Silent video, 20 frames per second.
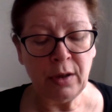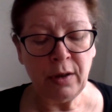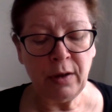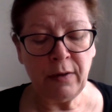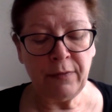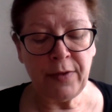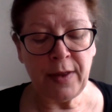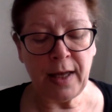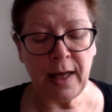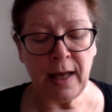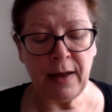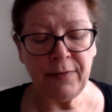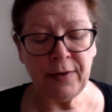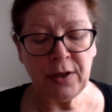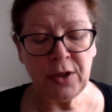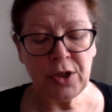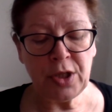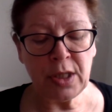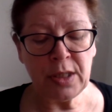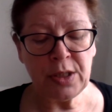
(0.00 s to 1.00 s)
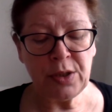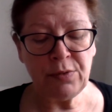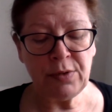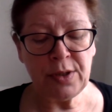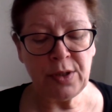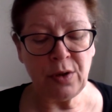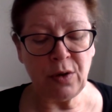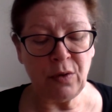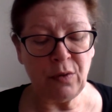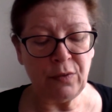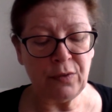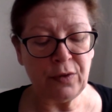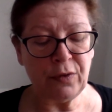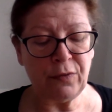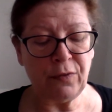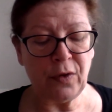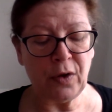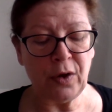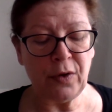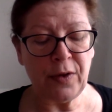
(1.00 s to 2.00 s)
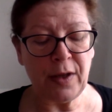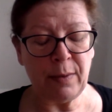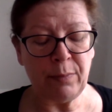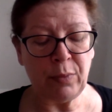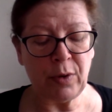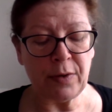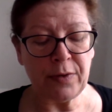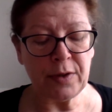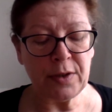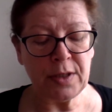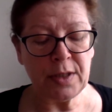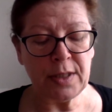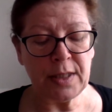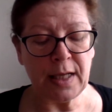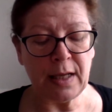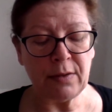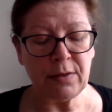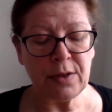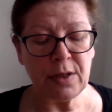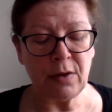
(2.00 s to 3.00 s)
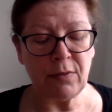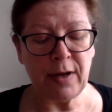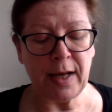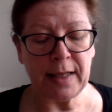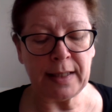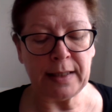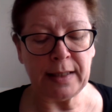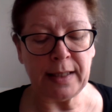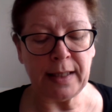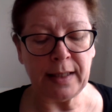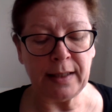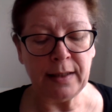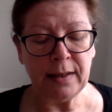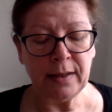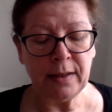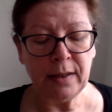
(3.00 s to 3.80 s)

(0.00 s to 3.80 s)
of their having just resolved to follow their brother to town directly,